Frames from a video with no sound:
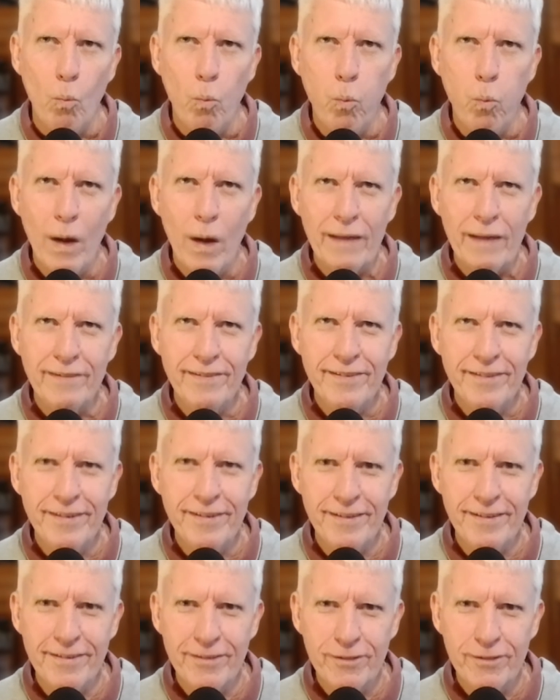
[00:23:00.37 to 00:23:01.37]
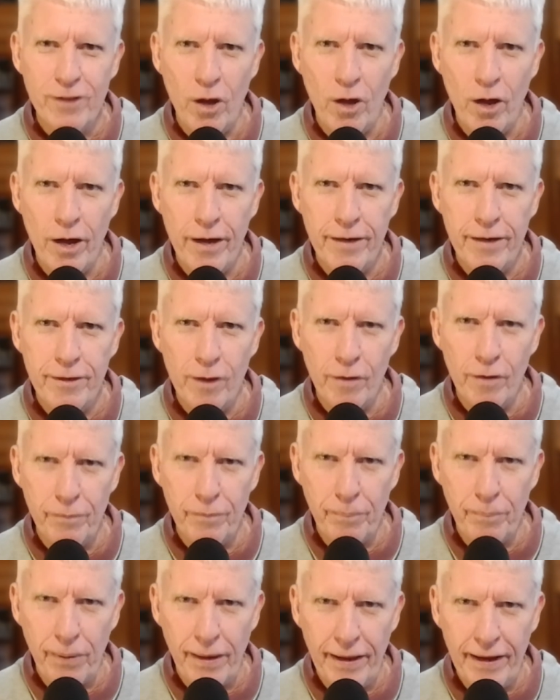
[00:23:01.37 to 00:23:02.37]
western side of a
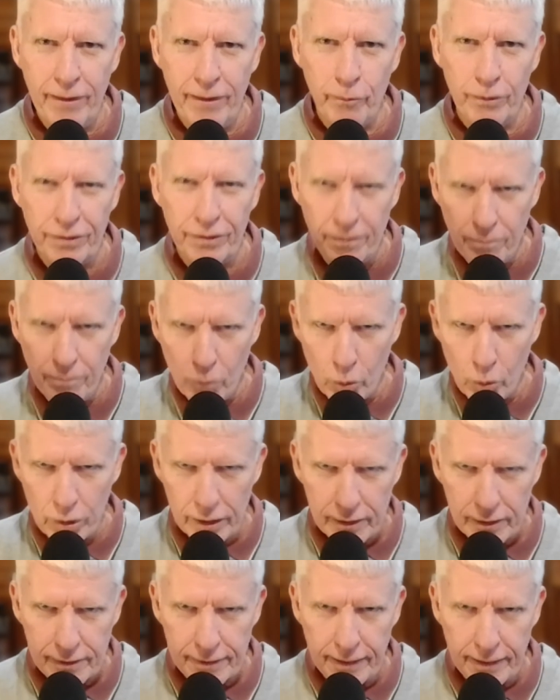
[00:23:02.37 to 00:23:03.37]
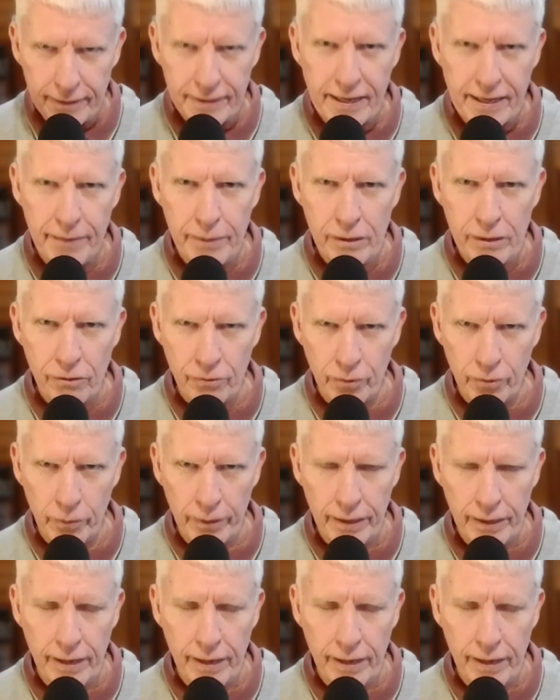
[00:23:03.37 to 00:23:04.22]
plant with the morning sun coming through it,